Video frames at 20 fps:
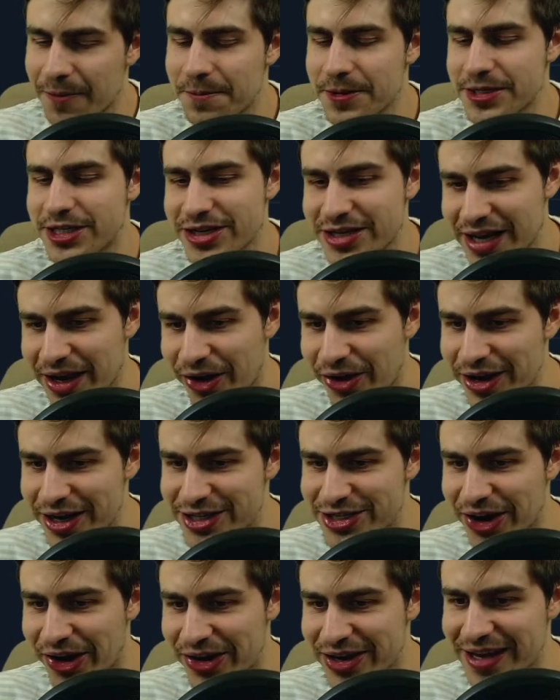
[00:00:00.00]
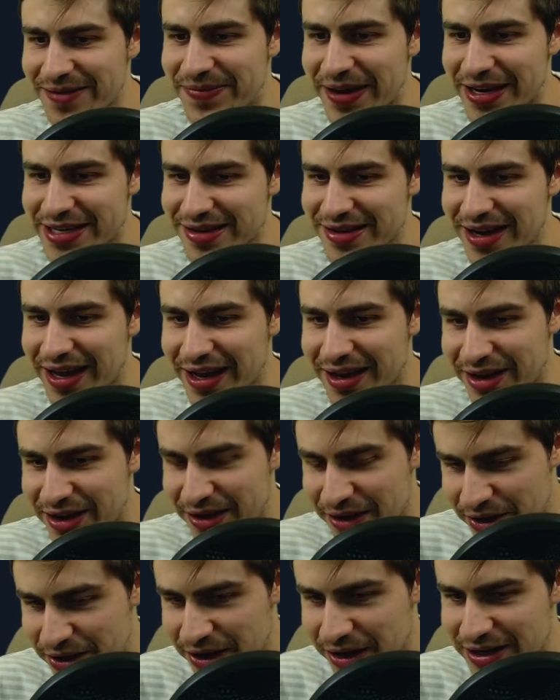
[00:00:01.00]
Pacino saying, only joking, best of luck,
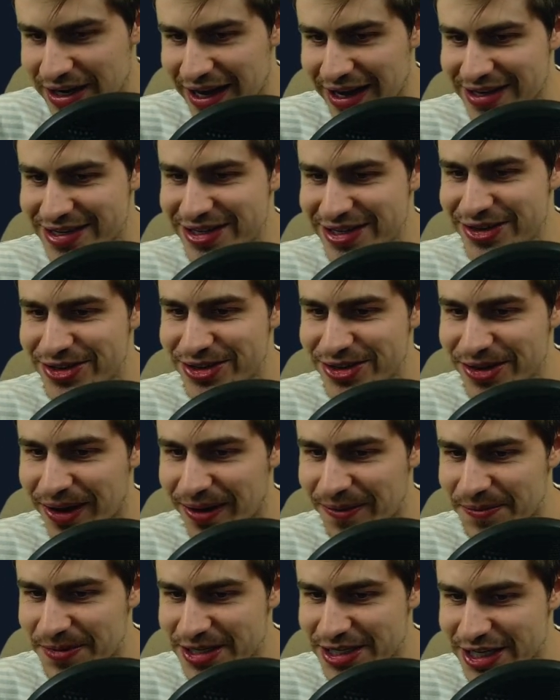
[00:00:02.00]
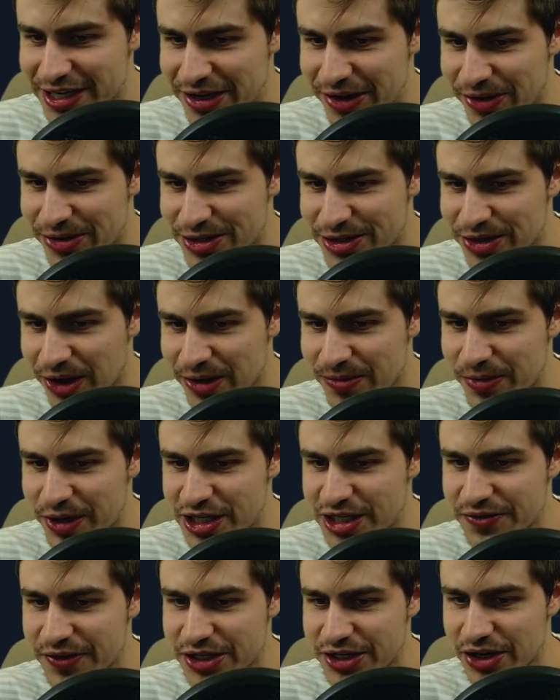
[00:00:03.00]
good luck to you too, Al Pacino. Start
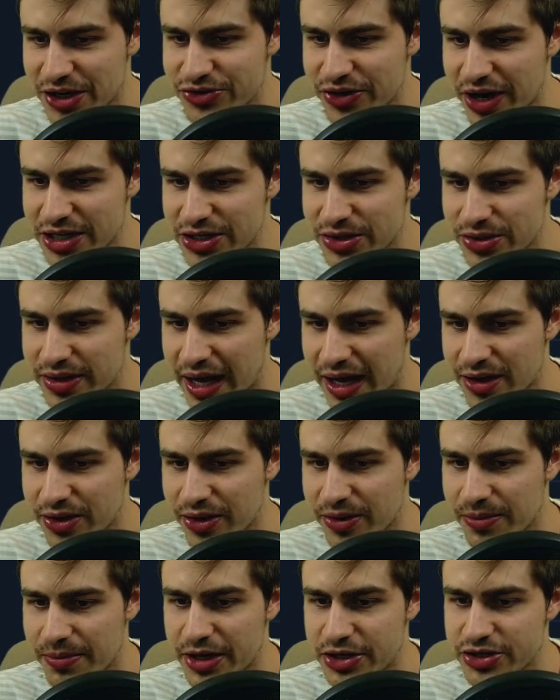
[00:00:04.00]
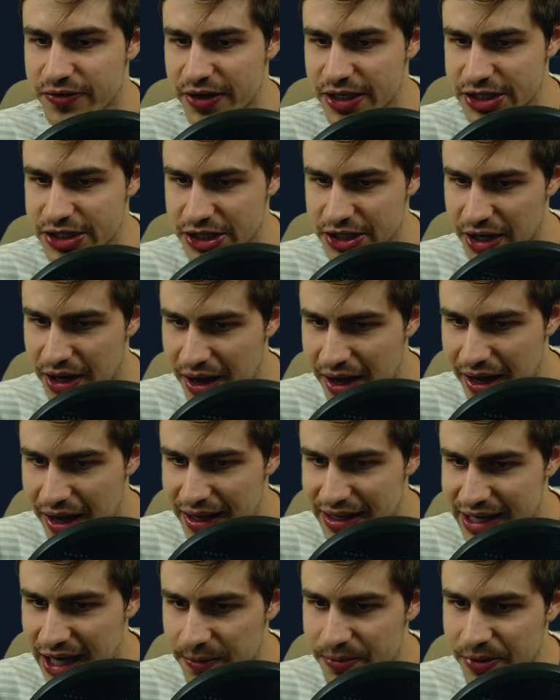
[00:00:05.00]
Mitrovic, Andreas or Neko. Mitrovic,
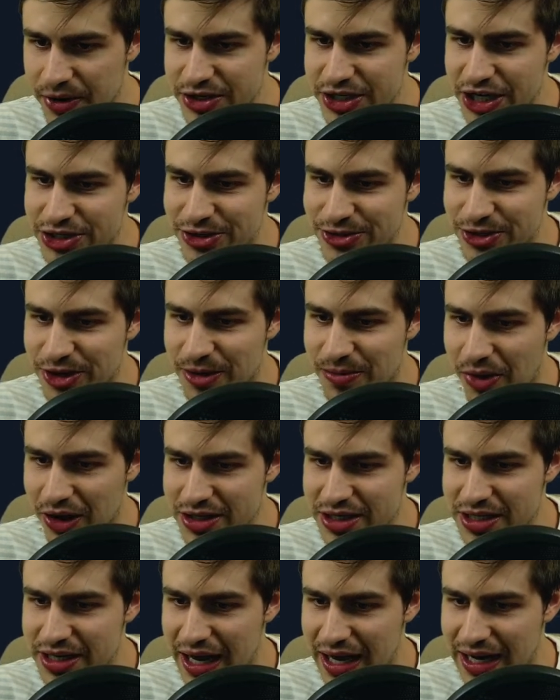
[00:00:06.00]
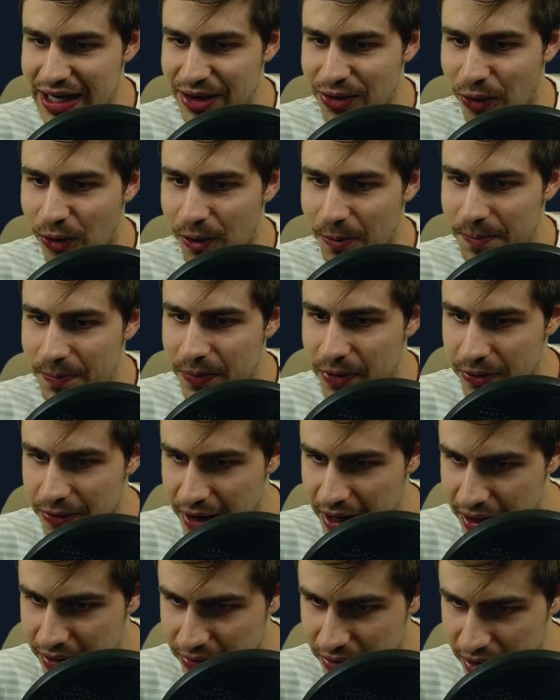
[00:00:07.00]
Gabriel Jesus or Martinelli or
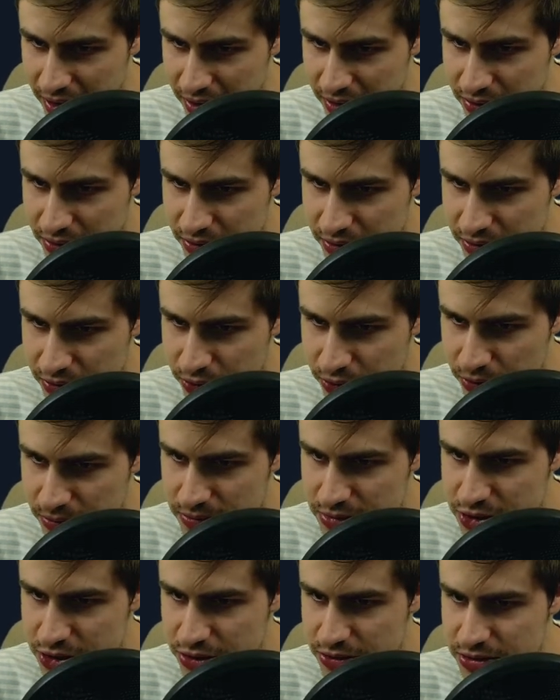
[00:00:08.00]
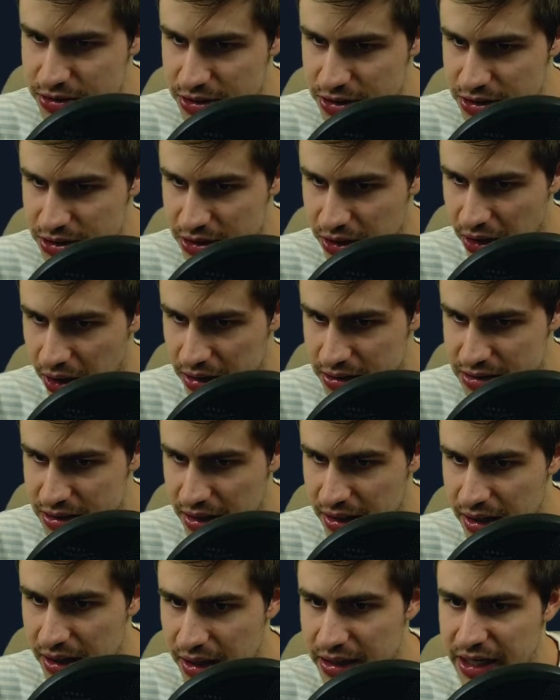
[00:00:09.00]
Pereira. Whom to start?
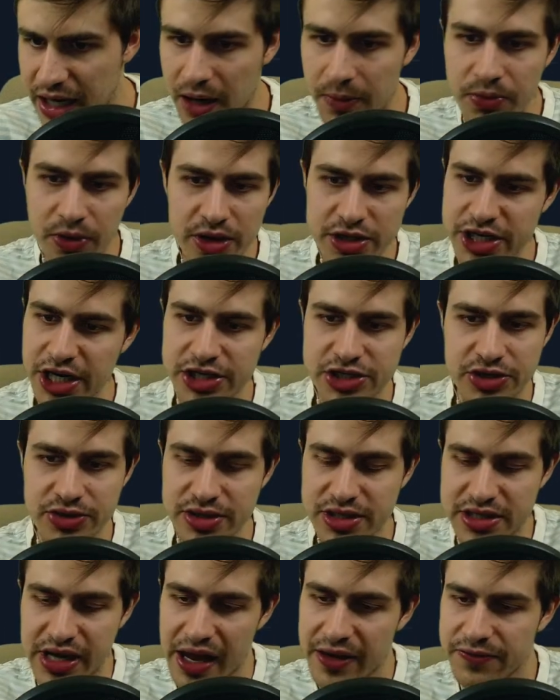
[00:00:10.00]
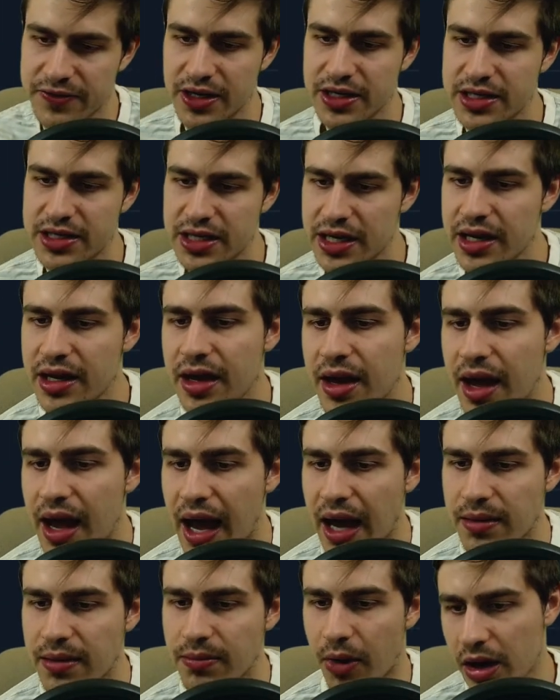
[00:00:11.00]
Gabriel Jesus definitely,
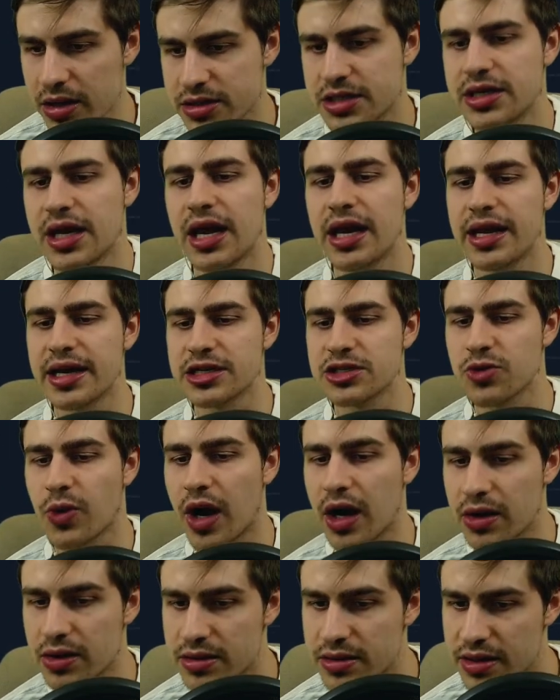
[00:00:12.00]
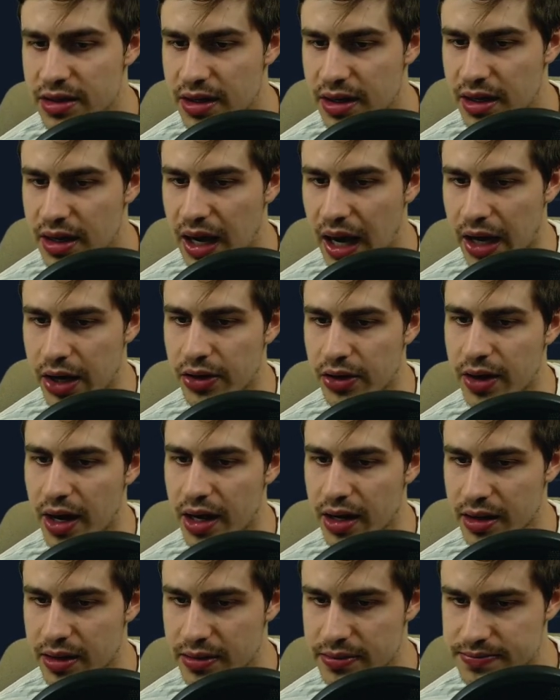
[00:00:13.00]
and Martinelli as well.
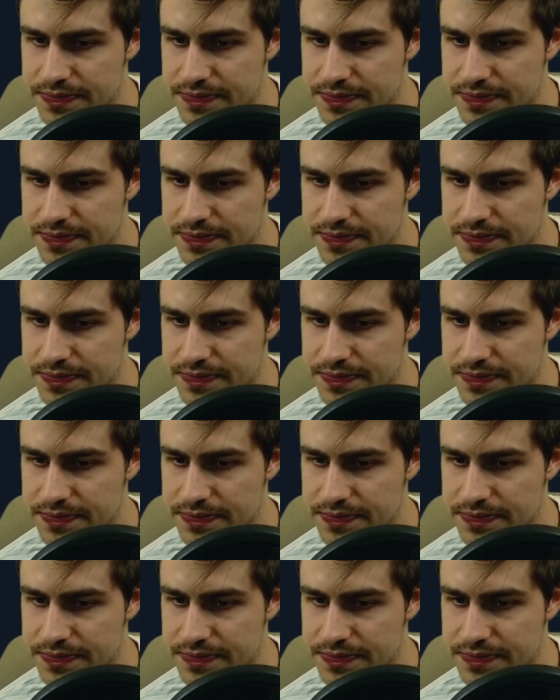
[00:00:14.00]
Anurag.